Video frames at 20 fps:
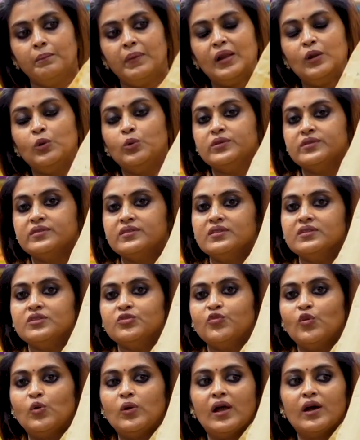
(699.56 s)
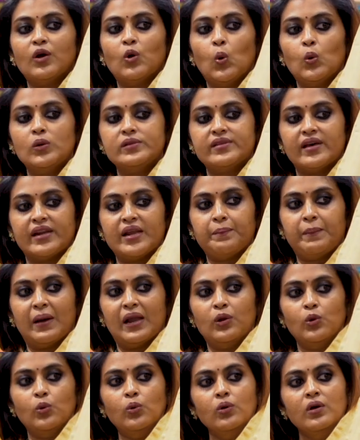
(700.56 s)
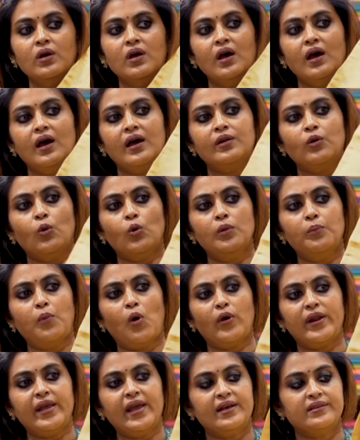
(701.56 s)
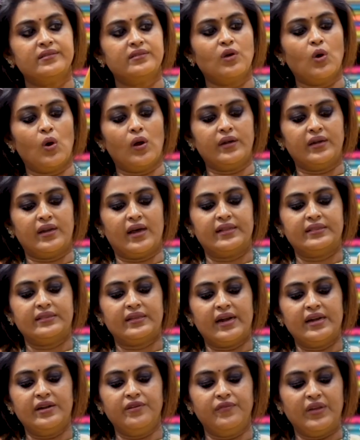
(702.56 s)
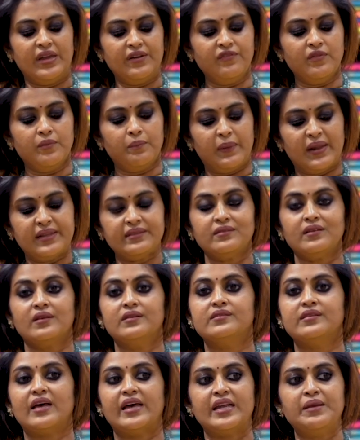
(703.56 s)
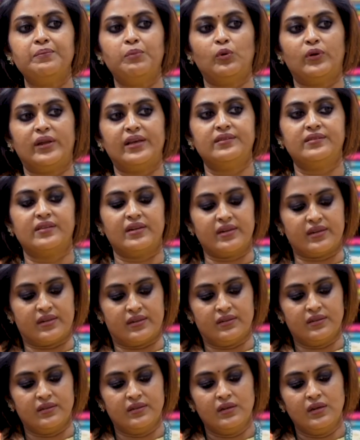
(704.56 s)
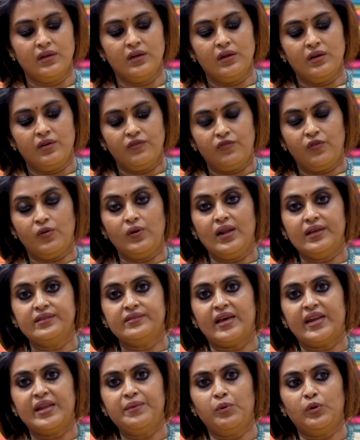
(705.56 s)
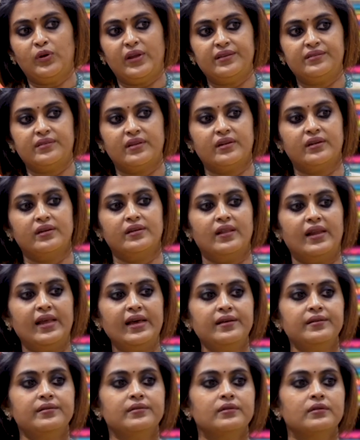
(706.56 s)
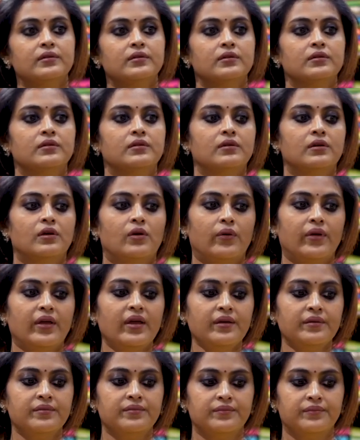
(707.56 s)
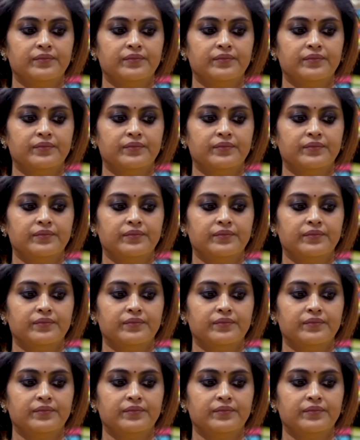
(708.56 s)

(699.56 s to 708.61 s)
Pallu is this, full of gold zari pallu, and whole body has got uh, thread weave plus zari booties irukku. Full of zari booties irukku idhula. Okay.